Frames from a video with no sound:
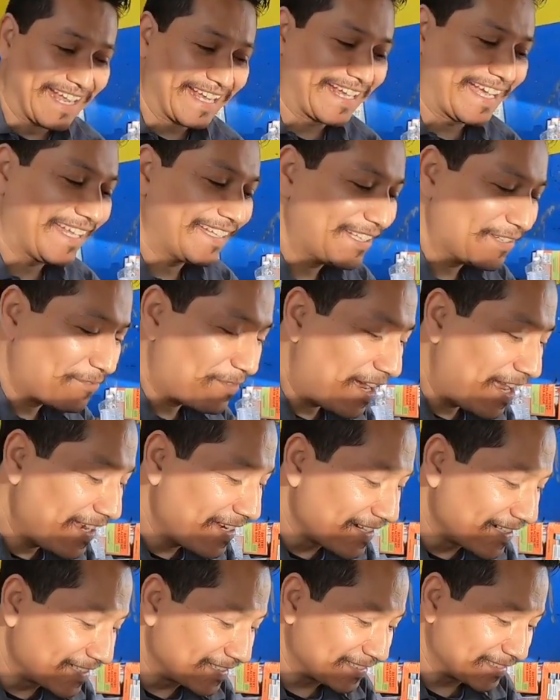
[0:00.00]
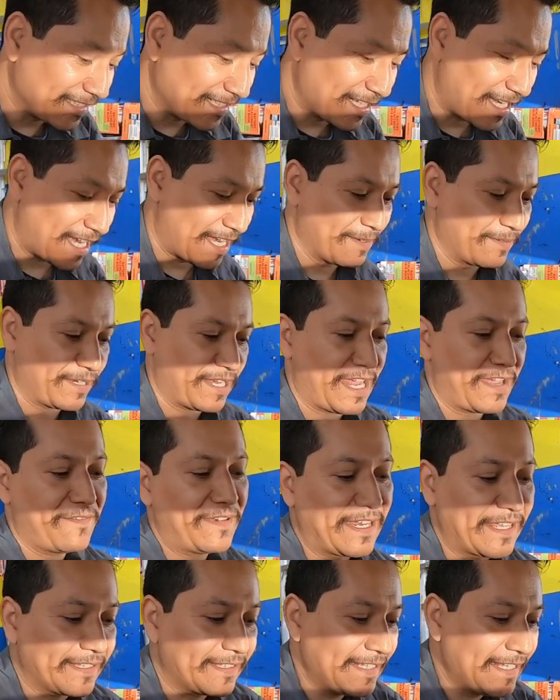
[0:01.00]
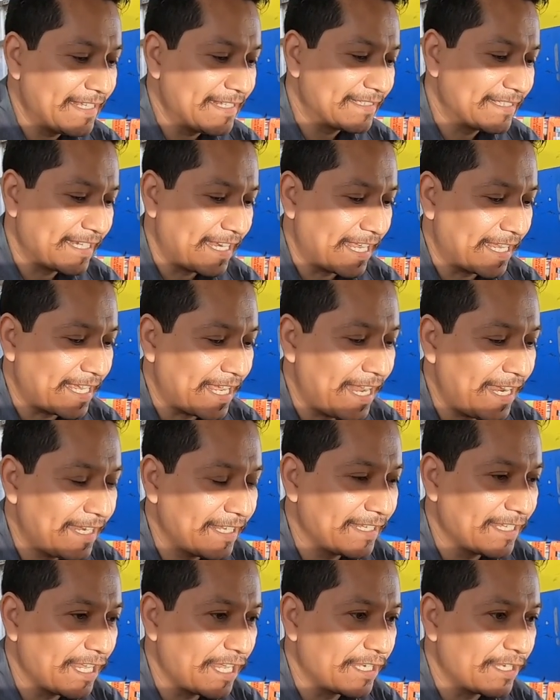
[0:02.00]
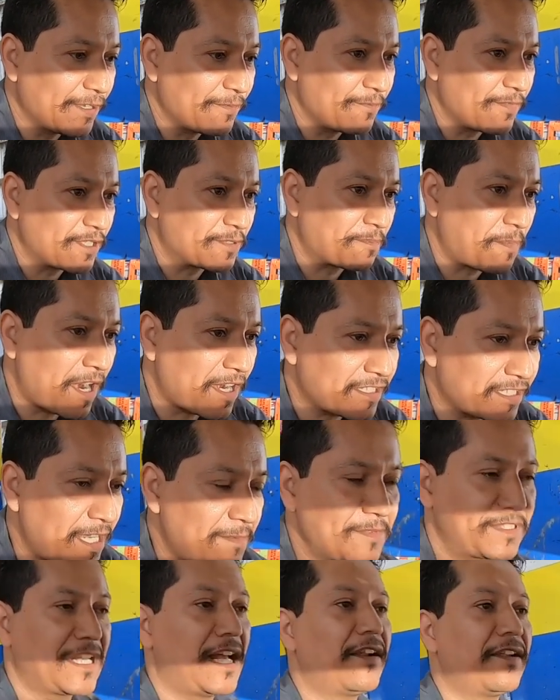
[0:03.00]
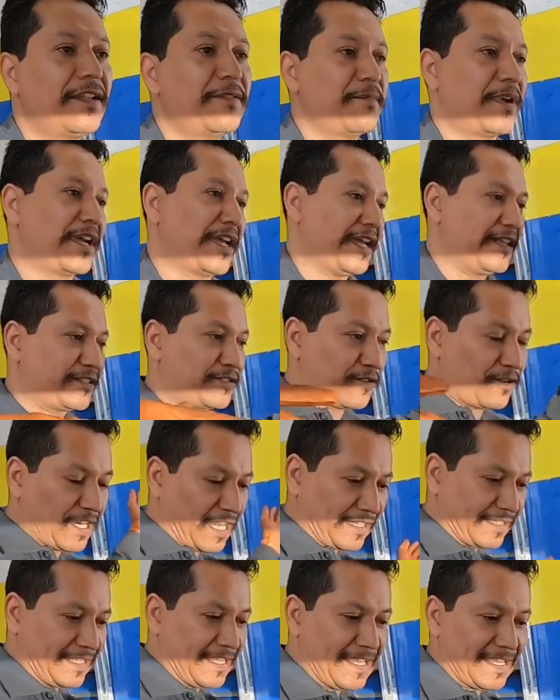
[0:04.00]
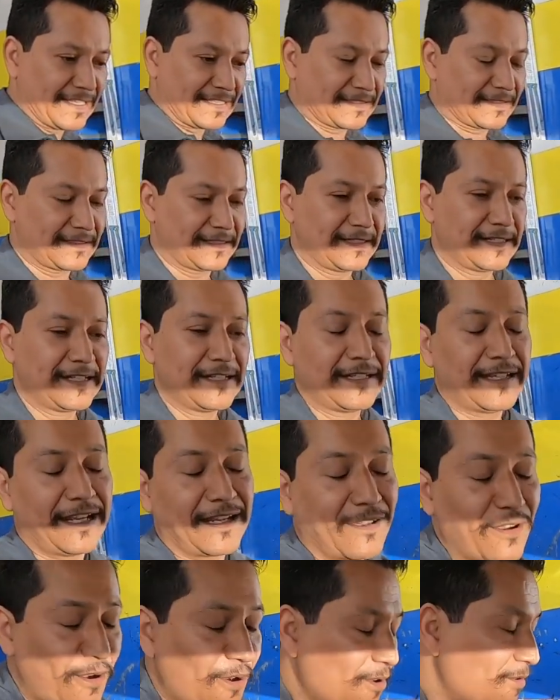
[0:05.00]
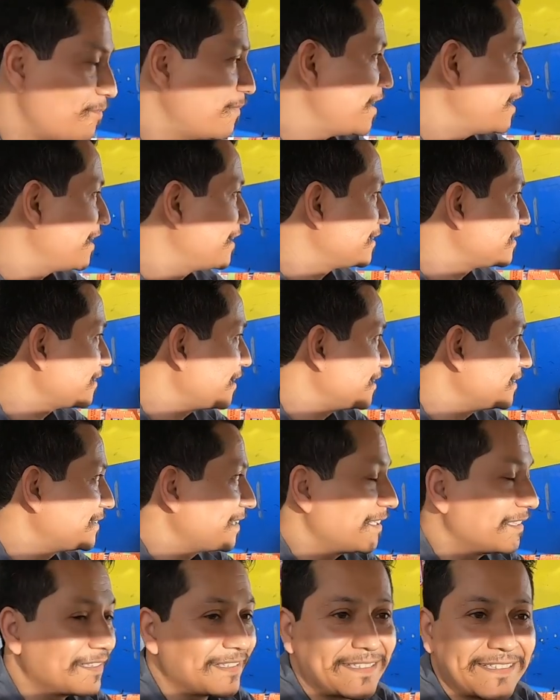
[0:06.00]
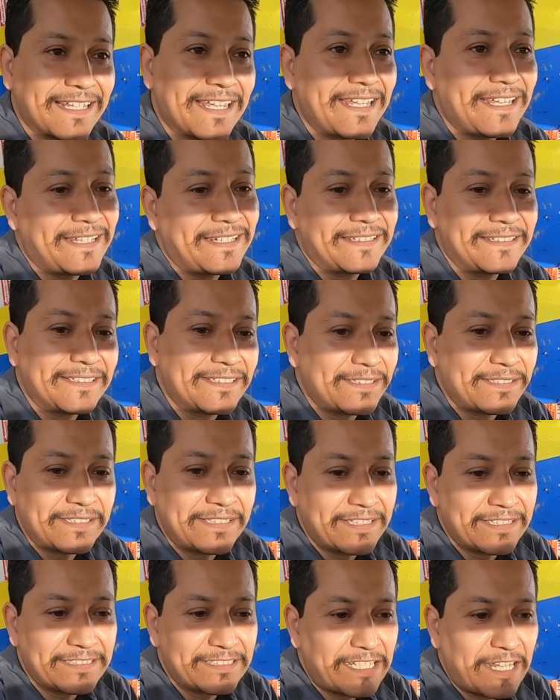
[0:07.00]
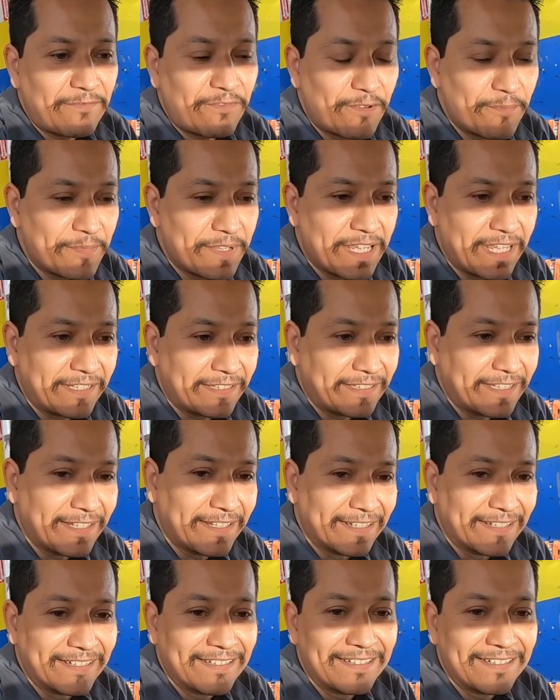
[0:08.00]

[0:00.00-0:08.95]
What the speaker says: I cut the wires, I have it like this, and I cut it, and a spark comes out, and my hands go like this. Like, oh, man. So I say, yeah, this is not for me, I think.